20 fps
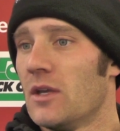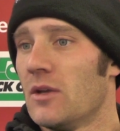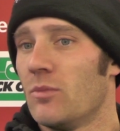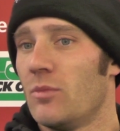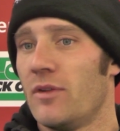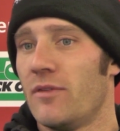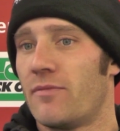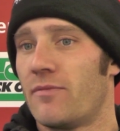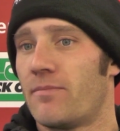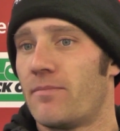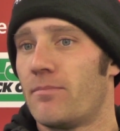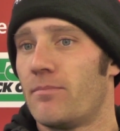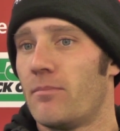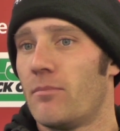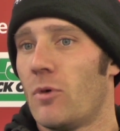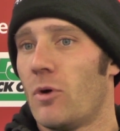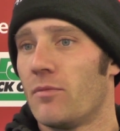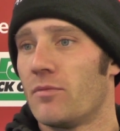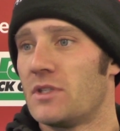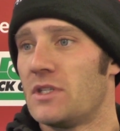We've
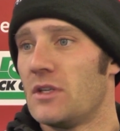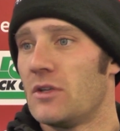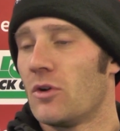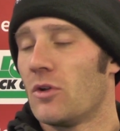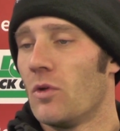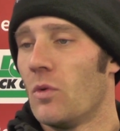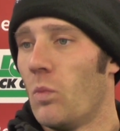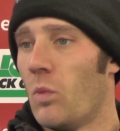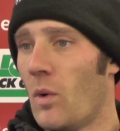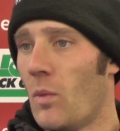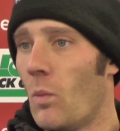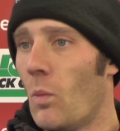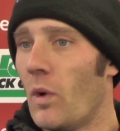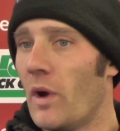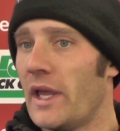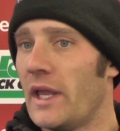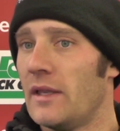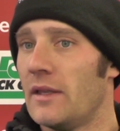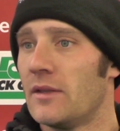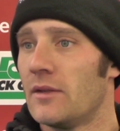obviously got the one
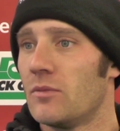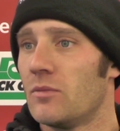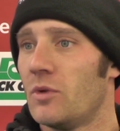win,